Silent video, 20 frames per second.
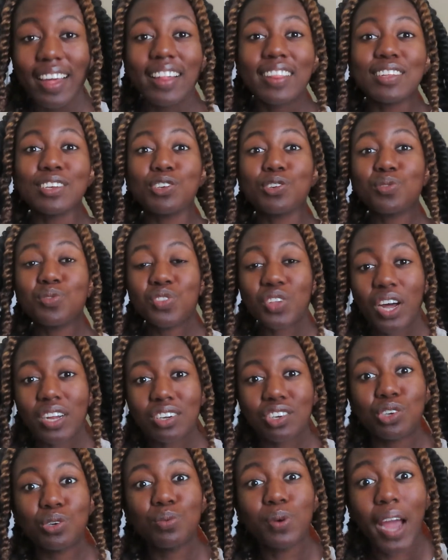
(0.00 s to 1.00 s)
that you
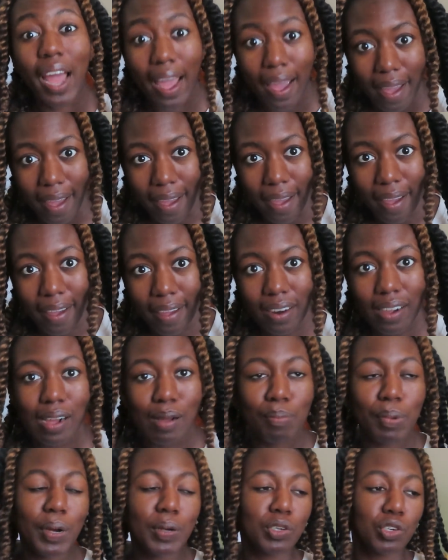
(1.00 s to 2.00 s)
thought you had
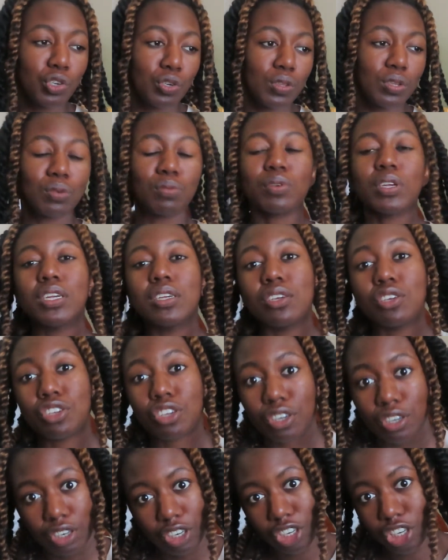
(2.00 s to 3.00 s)
about your little
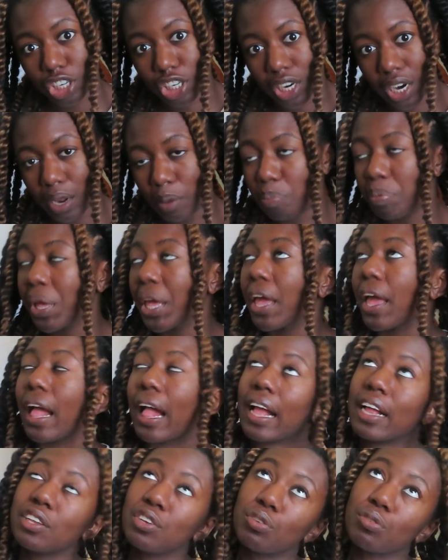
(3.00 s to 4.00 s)
internship
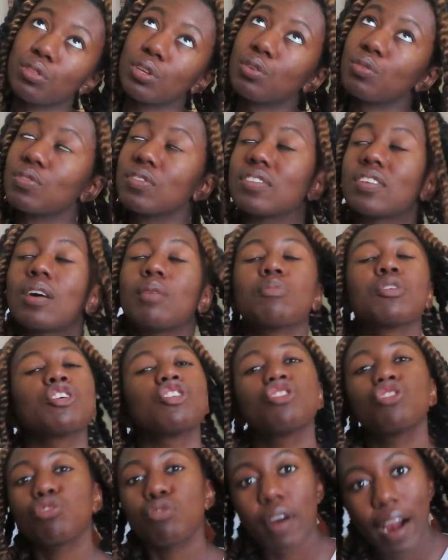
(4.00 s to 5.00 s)
and your little summer
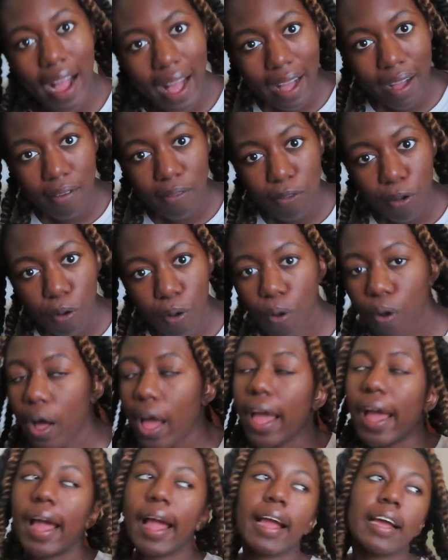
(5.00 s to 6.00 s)
travel
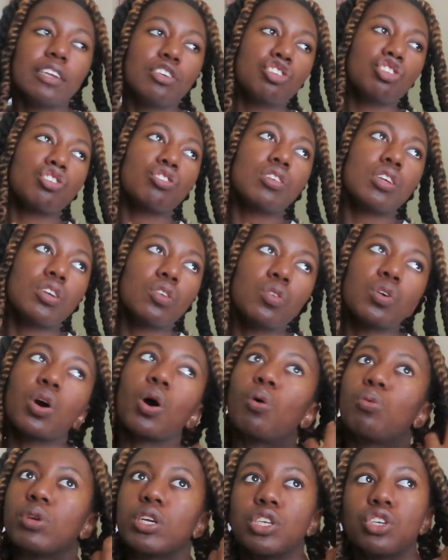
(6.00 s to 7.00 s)
and your little
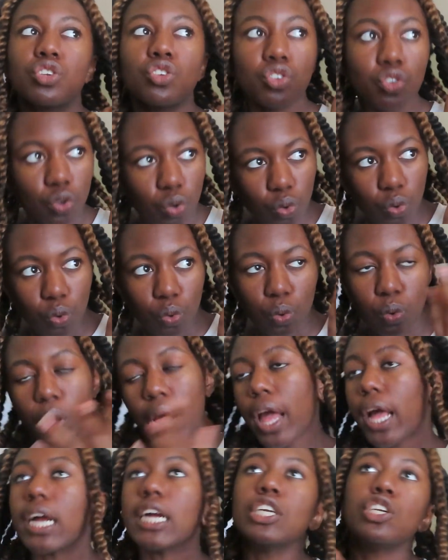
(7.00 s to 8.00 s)
going to school
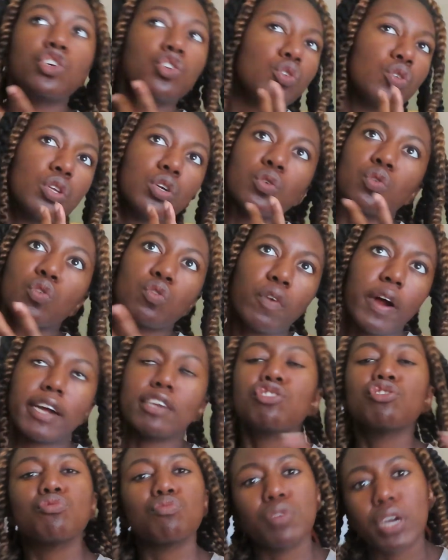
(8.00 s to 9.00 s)
and your little
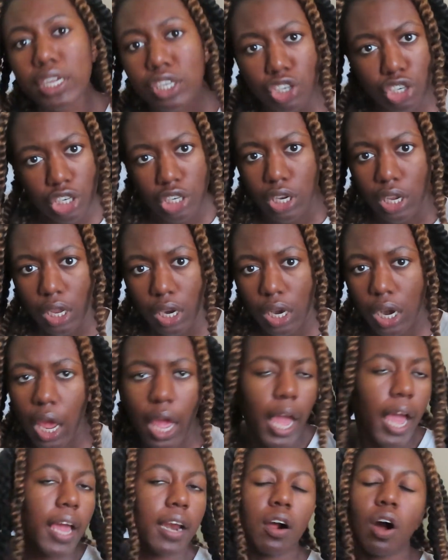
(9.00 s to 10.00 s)
graduation
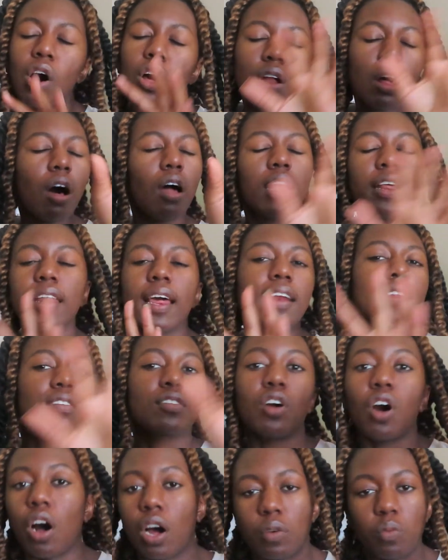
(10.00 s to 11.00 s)
and all of that is
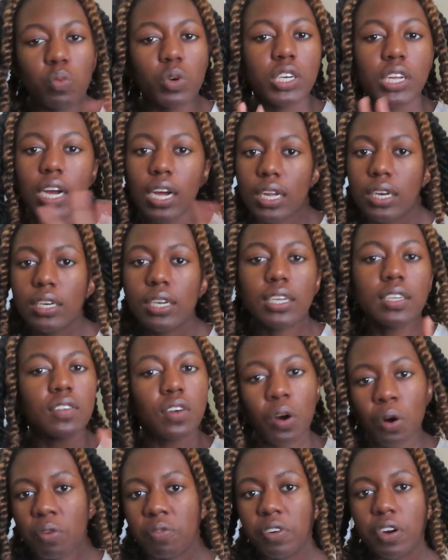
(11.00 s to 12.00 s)
gone. We're done. It's
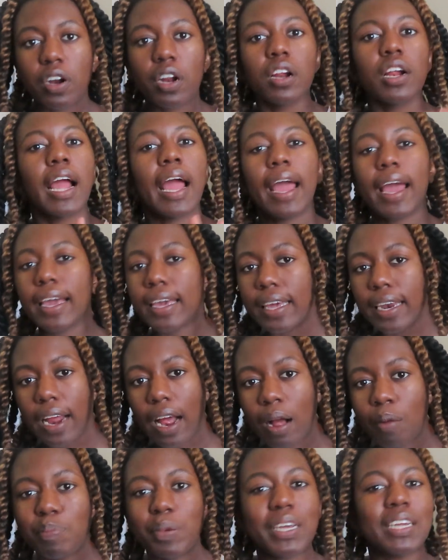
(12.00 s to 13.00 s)
over. Hang it
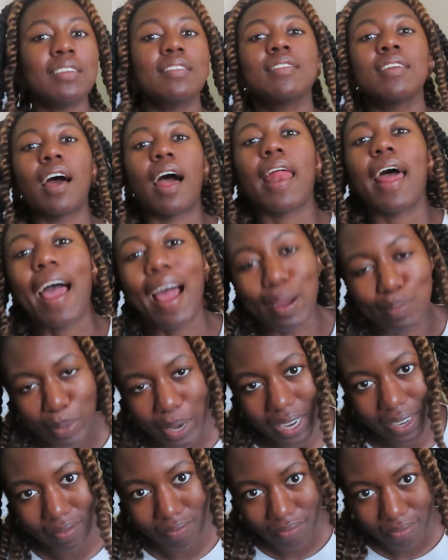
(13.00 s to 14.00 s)
up. It's not
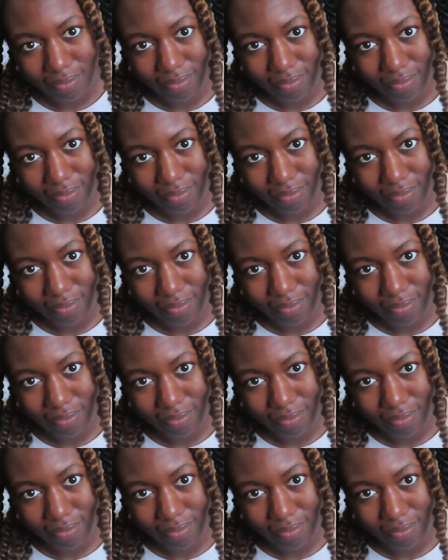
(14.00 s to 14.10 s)
happening.